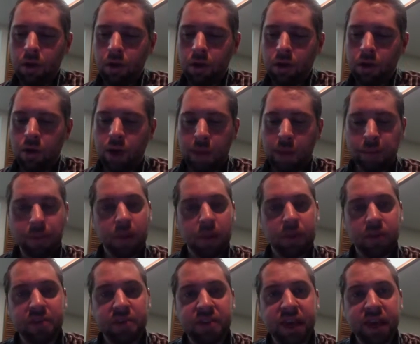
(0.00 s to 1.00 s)
Okay,
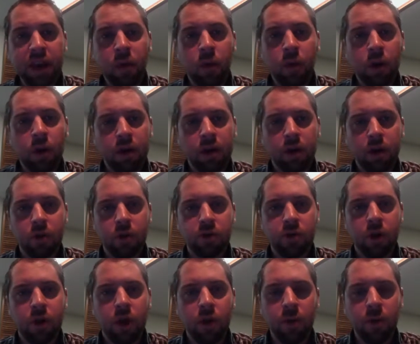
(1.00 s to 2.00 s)
the second one goes
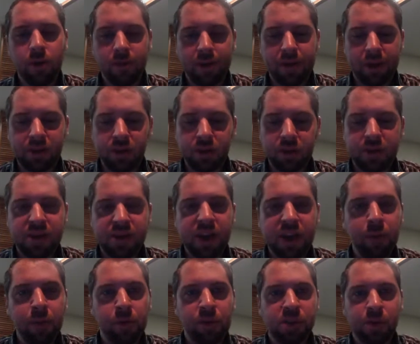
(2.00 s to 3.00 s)
along with that. So the
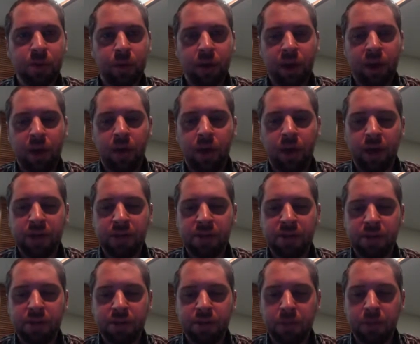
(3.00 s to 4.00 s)
second principle he outlines
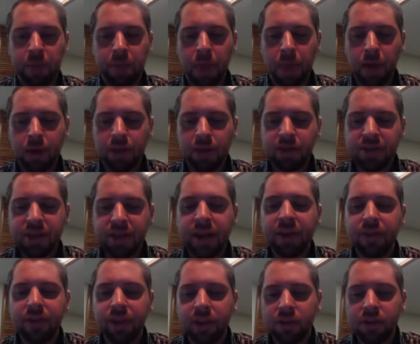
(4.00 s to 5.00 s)
says,
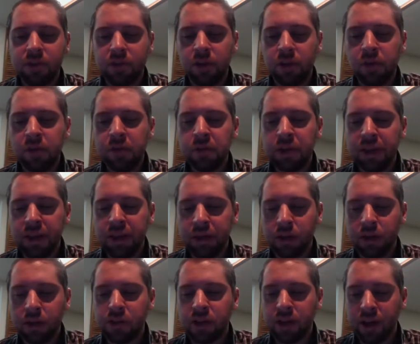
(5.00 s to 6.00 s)
second, the conservative
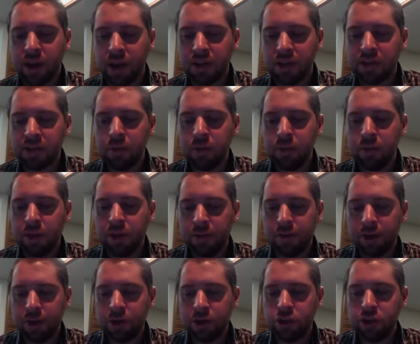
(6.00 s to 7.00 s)
adheres to custom,
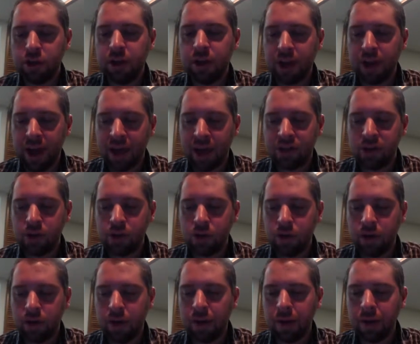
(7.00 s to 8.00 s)
convention, and
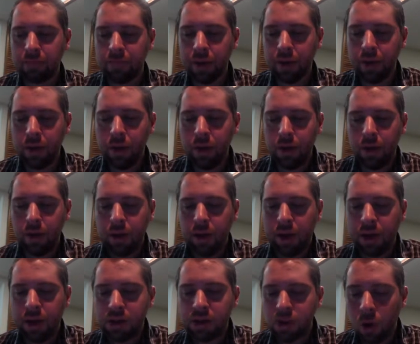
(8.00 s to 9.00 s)
continuity.
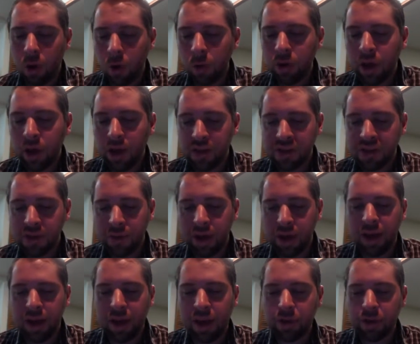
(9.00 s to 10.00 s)
It is old custom that
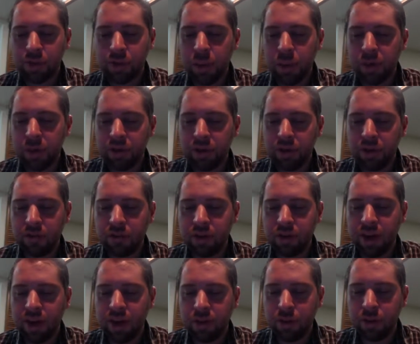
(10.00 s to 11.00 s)
enables people to live
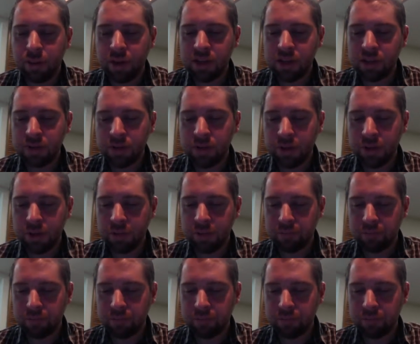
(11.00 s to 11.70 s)
together peacefully.